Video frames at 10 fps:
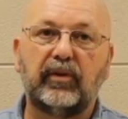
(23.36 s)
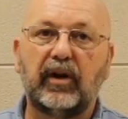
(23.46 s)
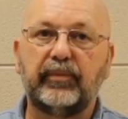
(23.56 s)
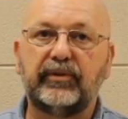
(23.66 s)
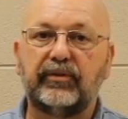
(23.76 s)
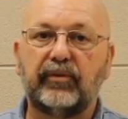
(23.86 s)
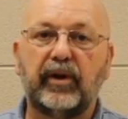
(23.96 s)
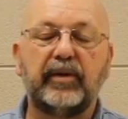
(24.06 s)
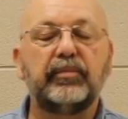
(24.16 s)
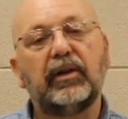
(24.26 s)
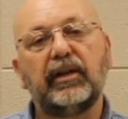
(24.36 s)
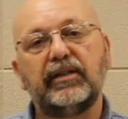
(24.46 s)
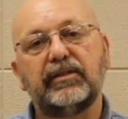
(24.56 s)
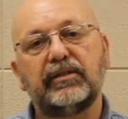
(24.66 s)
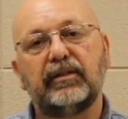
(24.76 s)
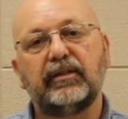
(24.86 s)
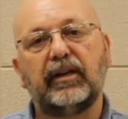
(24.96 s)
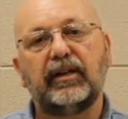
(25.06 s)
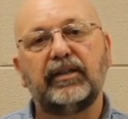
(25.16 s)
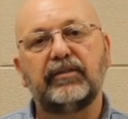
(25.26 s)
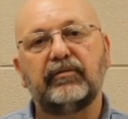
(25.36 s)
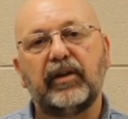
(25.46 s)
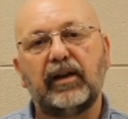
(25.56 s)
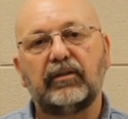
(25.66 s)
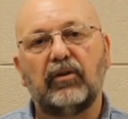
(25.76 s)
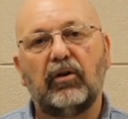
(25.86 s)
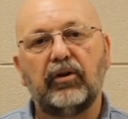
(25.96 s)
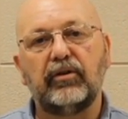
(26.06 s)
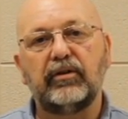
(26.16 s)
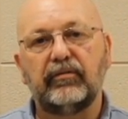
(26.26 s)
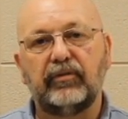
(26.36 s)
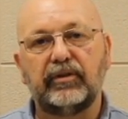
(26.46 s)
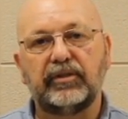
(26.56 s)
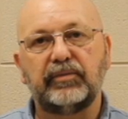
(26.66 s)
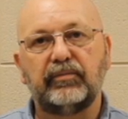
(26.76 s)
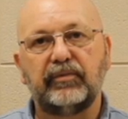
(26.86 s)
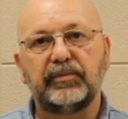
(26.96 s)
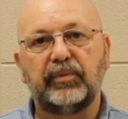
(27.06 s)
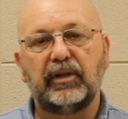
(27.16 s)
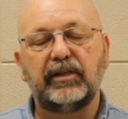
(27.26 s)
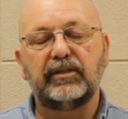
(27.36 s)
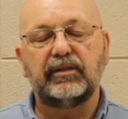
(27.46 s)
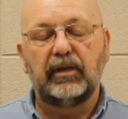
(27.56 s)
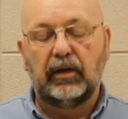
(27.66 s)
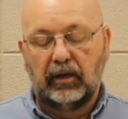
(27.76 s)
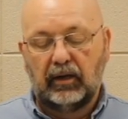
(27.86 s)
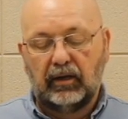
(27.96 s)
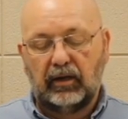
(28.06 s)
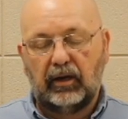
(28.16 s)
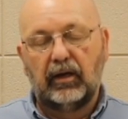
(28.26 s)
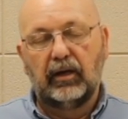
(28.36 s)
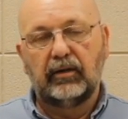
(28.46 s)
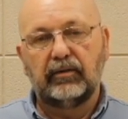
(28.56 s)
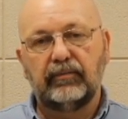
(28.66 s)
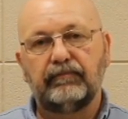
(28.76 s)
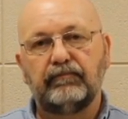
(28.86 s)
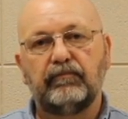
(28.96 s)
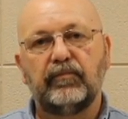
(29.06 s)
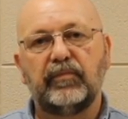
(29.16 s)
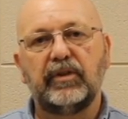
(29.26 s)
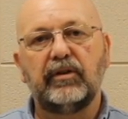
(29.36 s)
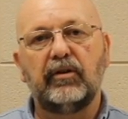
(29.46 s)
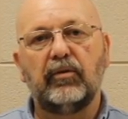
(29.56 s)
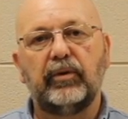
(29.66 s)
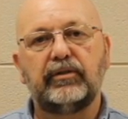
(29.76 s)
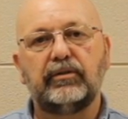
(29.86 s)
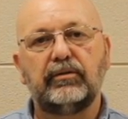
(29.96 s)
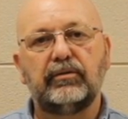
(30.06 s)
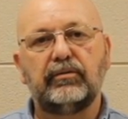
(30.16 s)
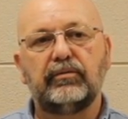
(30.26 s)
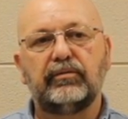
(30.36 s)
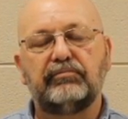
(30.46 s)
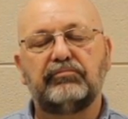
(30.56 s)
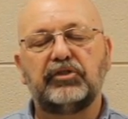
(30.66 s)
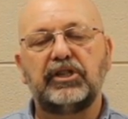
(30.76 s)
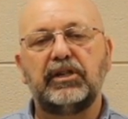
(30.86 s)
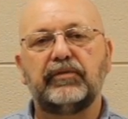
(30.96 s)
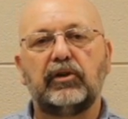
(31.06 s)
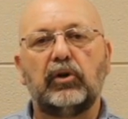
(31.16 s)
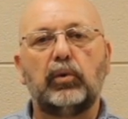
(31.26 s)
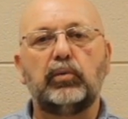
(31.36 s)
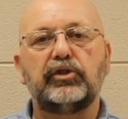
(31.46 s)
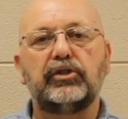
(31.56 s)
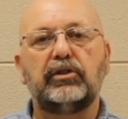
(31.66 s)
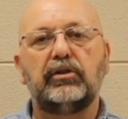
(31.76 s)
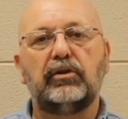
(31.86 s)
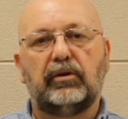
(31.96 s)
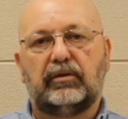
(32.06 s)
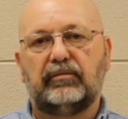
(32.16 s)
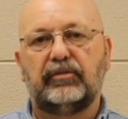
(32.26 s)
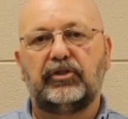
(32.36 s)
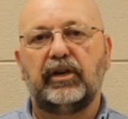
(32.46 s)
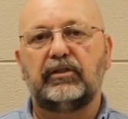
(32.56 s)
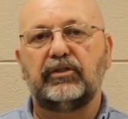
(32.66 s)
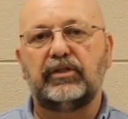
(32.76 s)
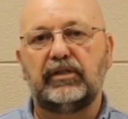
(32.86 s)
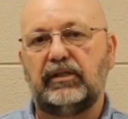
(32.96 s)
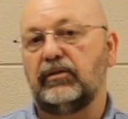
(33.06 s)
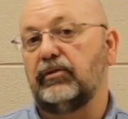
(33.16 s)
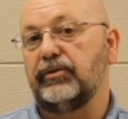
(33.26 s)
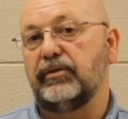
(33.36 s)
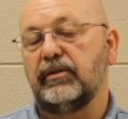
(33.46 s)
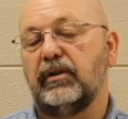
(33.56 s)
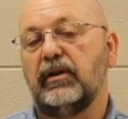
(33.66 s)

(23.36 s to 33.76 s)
coming to the right place and that it is in fact ordered for this place. And then they're going to see if the load was secured, check the seals.